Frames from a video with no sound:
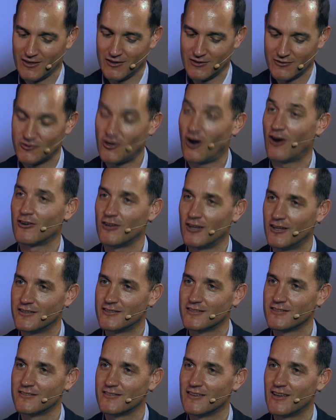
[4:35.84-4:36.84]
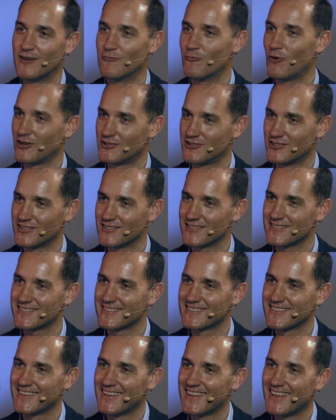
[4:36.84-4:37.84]
chocolate, and watches.
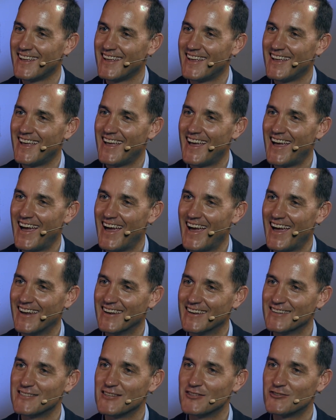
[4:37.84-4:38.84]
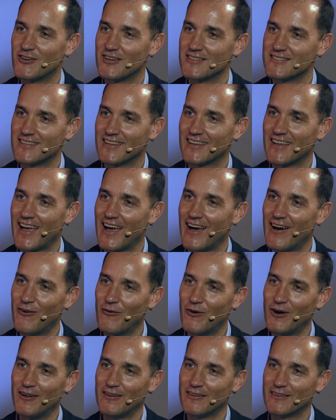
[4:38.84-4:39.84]
And it's interesting how
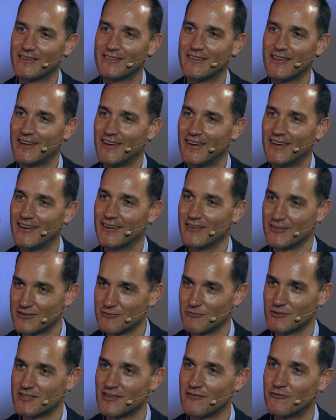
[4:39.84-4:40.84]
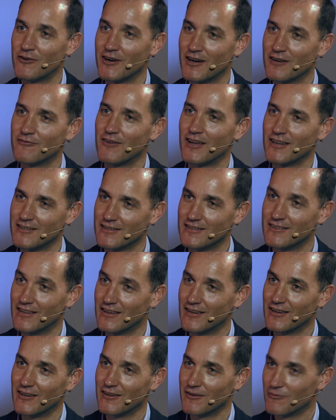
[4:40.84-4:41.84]
well that the Swiss have reinvented
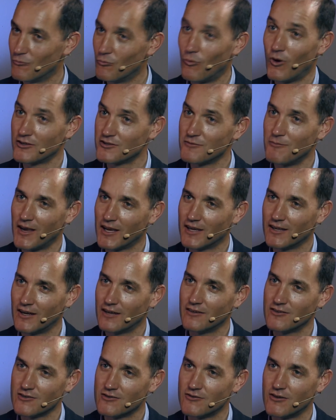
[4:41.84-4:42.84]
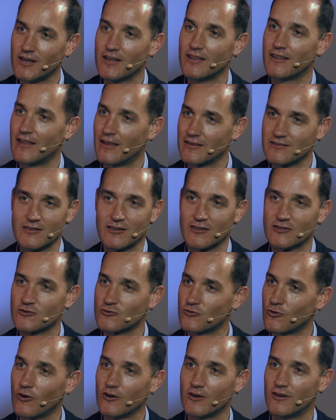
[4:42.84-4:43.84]
the watchmaking industry. That's an
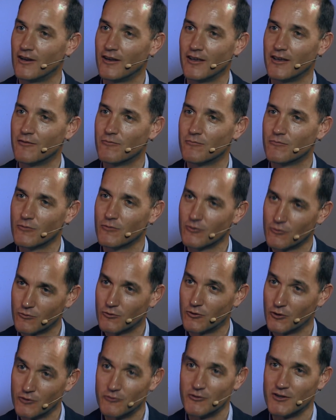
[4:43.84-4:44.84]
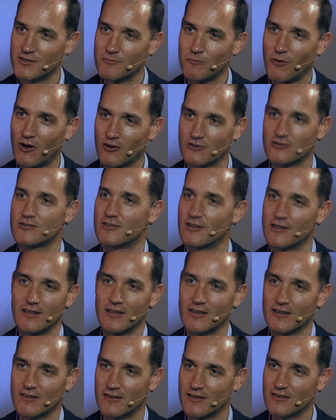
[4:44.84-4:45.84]
extraordinarily good response to
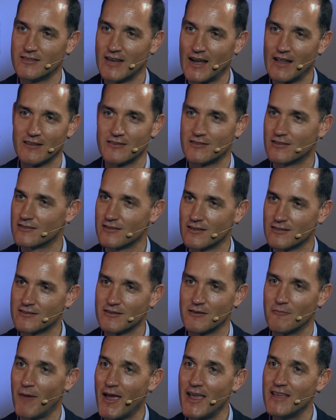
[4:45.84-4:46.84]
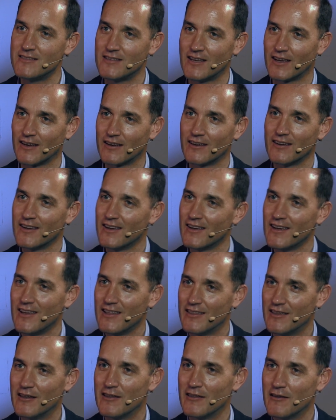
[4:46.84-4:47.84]
the, the challenges. It's amazing.
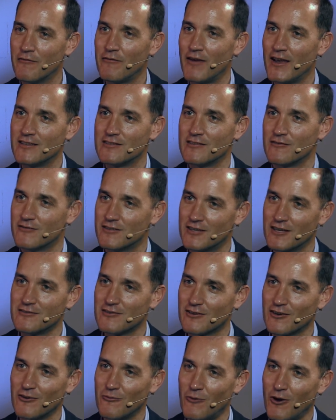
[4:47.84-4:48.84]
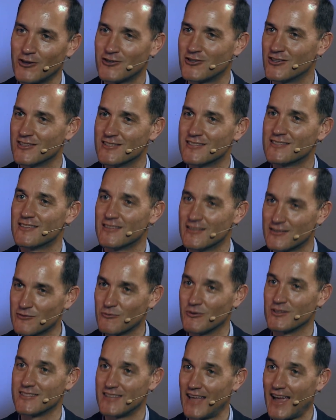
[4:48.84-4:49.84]
In the face of digital watches, the
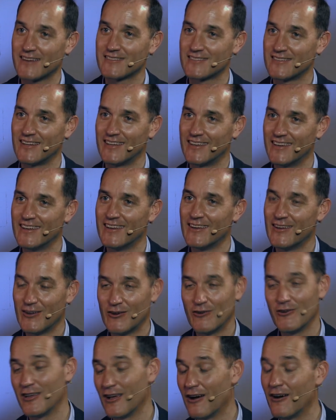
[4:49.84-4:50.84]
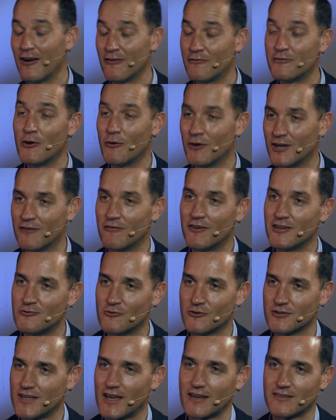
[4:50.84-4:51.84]
Swiss actually, you know, a few
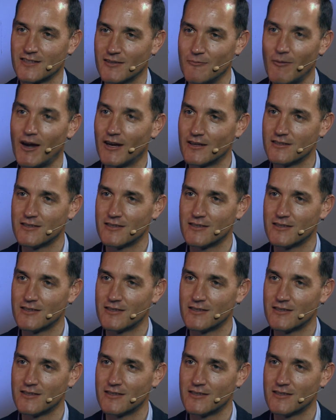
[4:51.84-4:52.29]
individuals actually managed